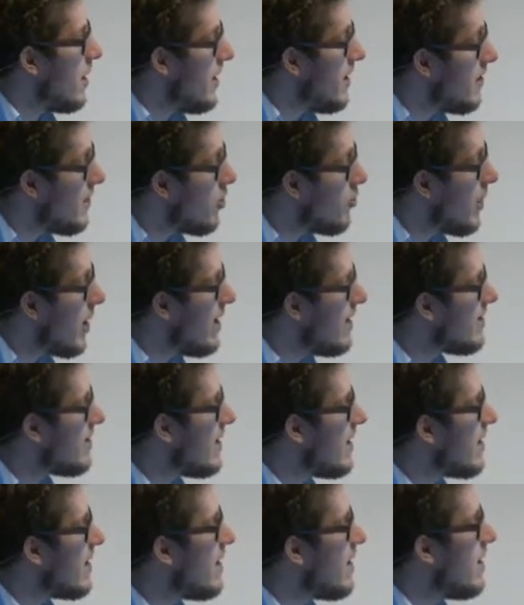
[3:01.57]

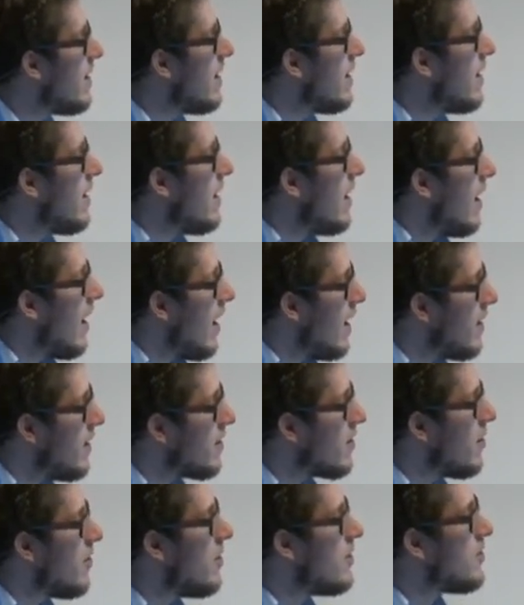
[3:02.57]
incubating, and
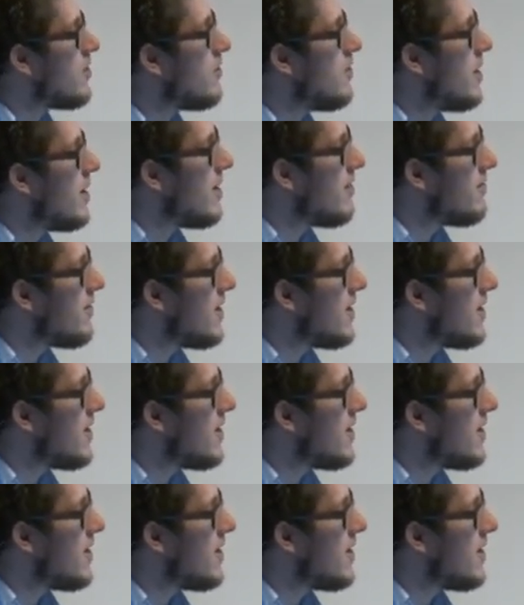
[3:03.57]
then go on to being